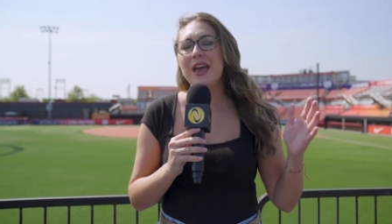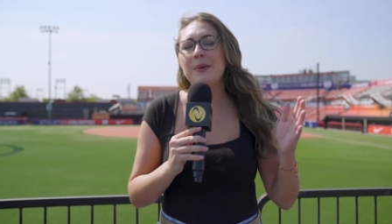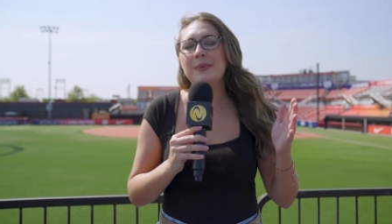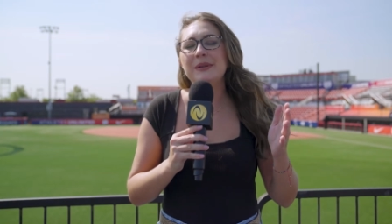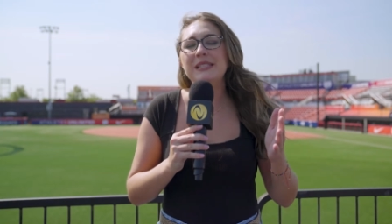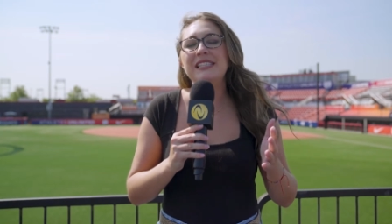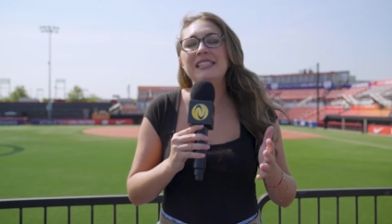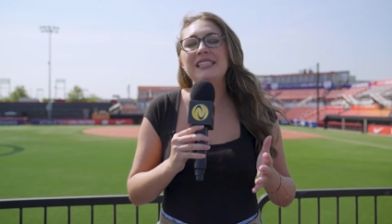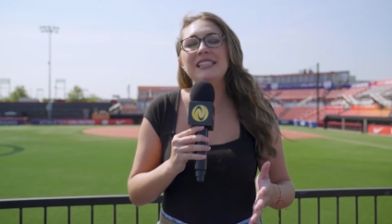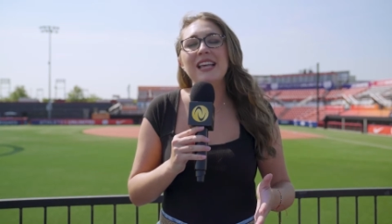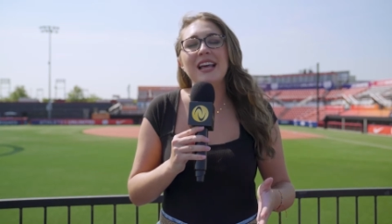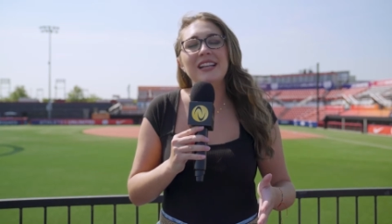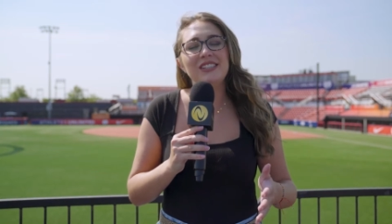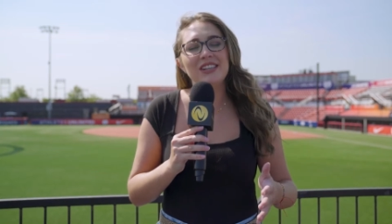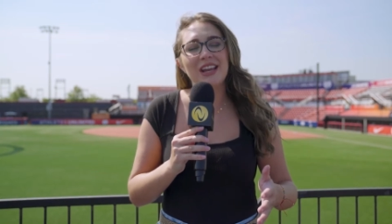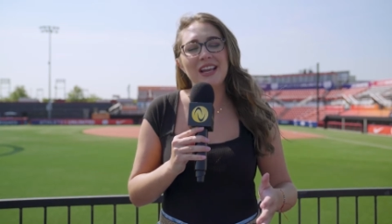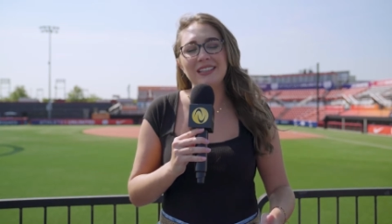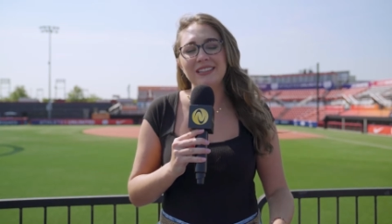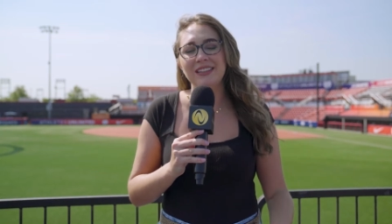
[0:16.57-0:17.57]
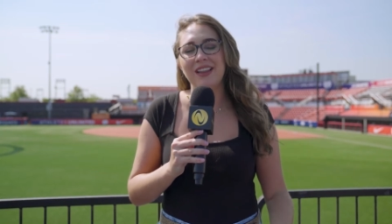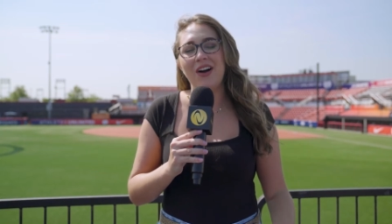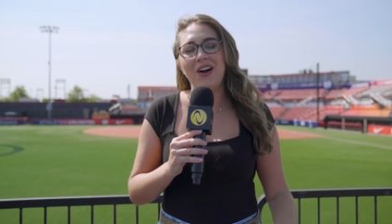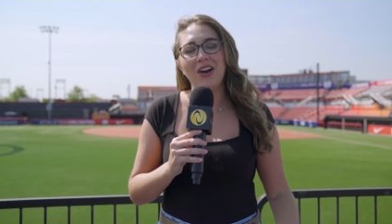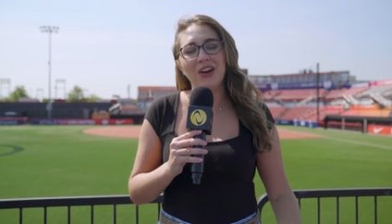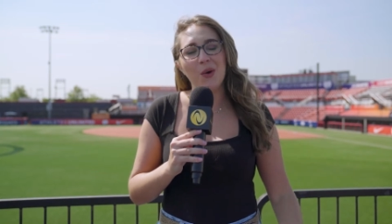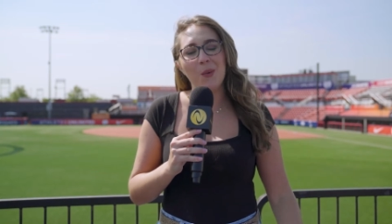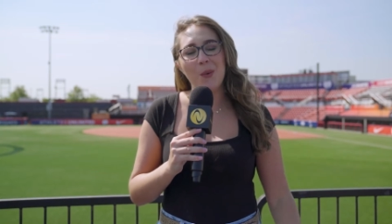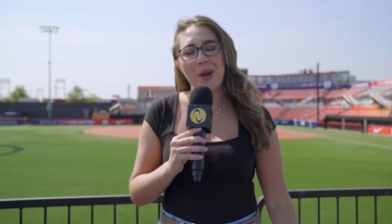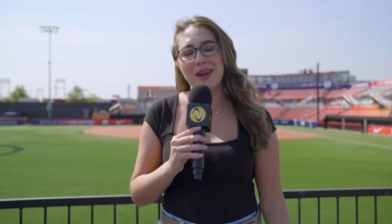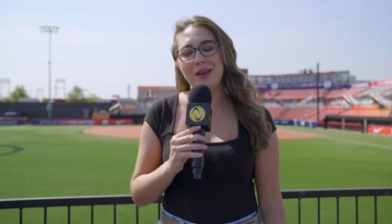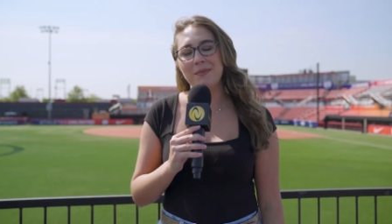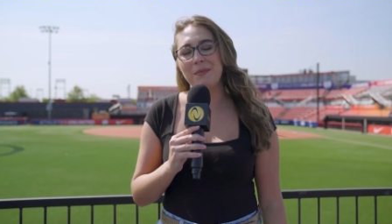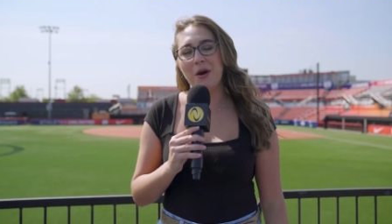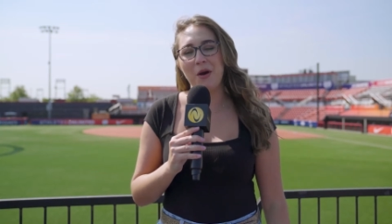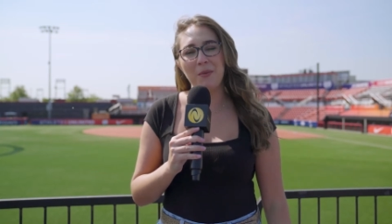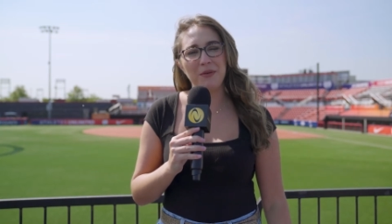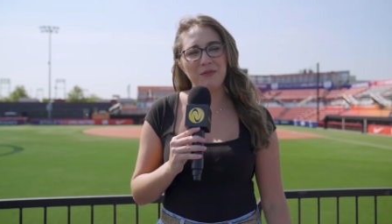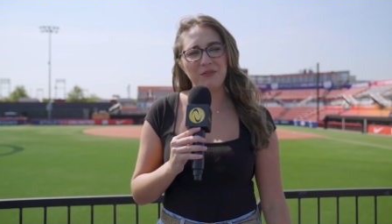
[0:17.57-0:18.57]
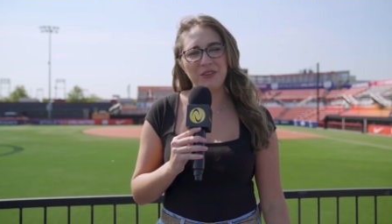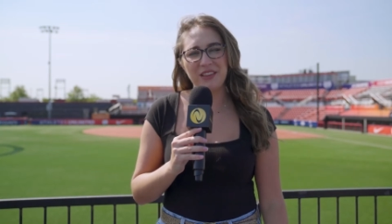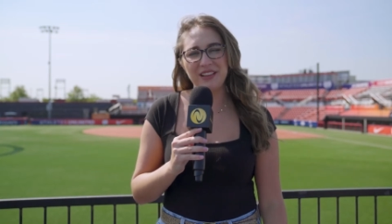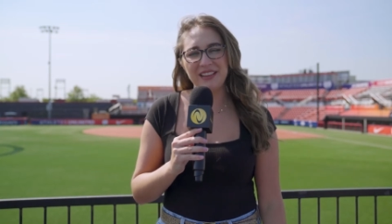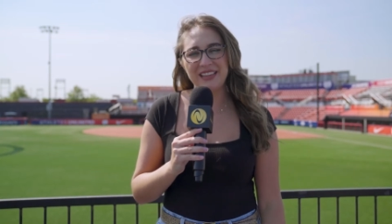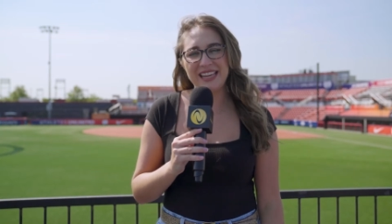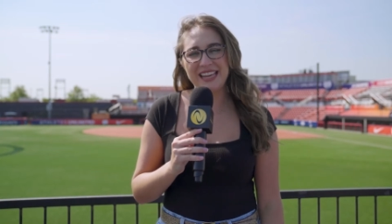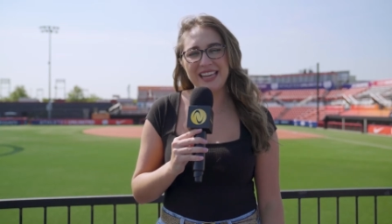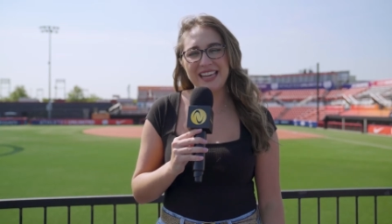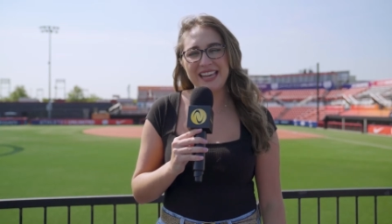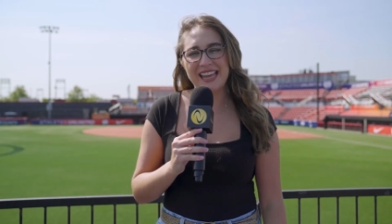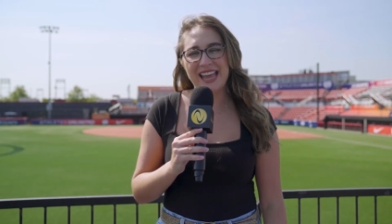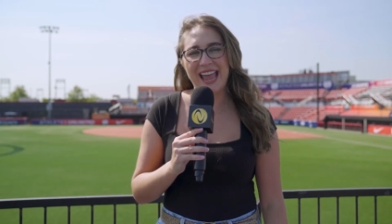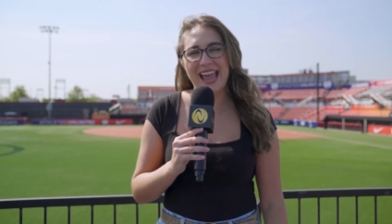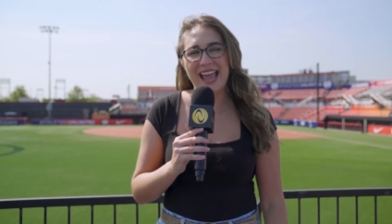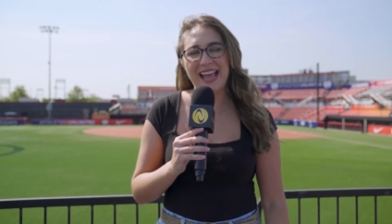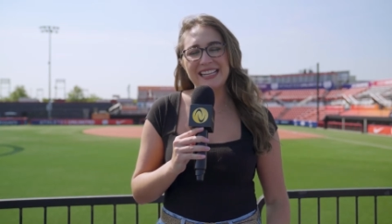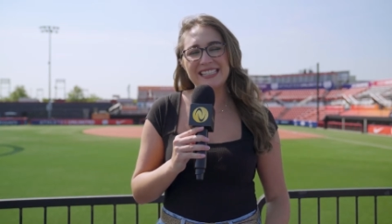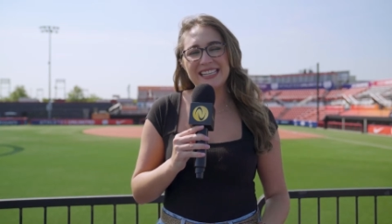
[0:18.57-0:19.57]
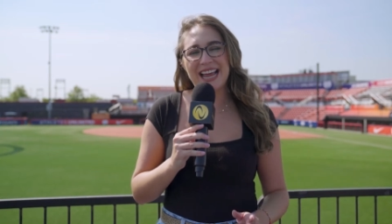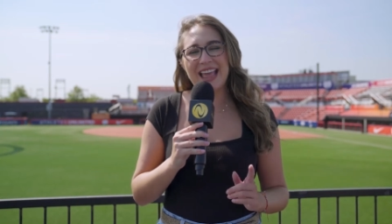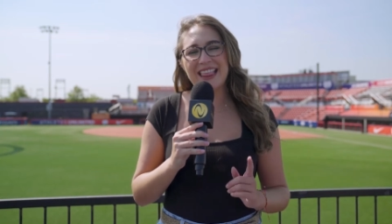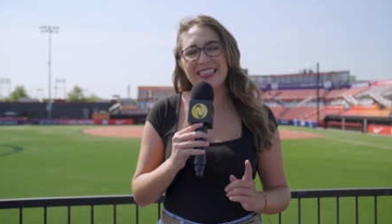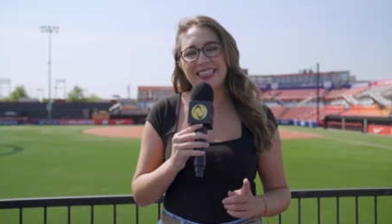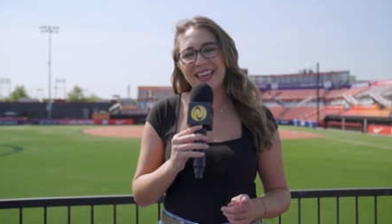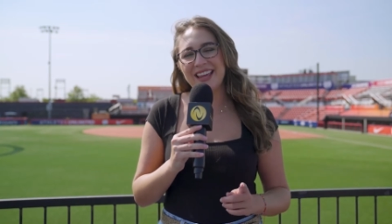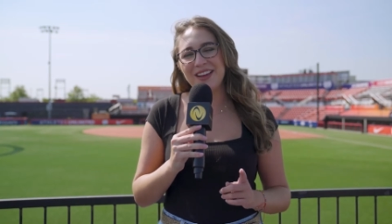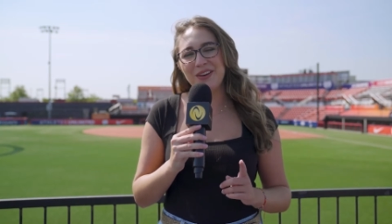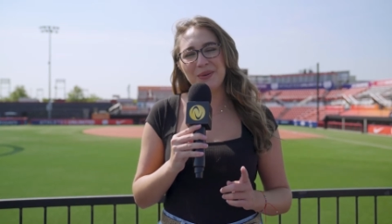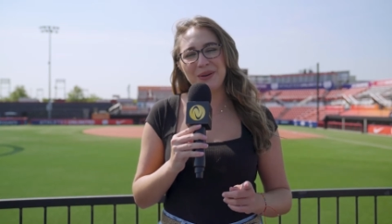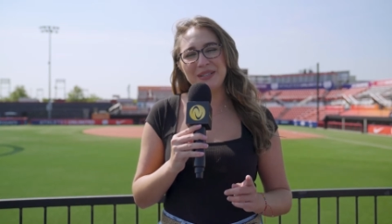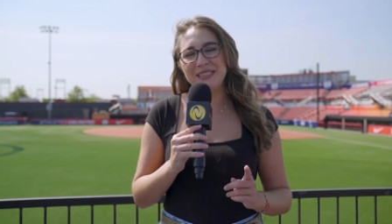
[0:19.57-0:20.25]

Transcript: It was such a long awaited moment for the league, and I think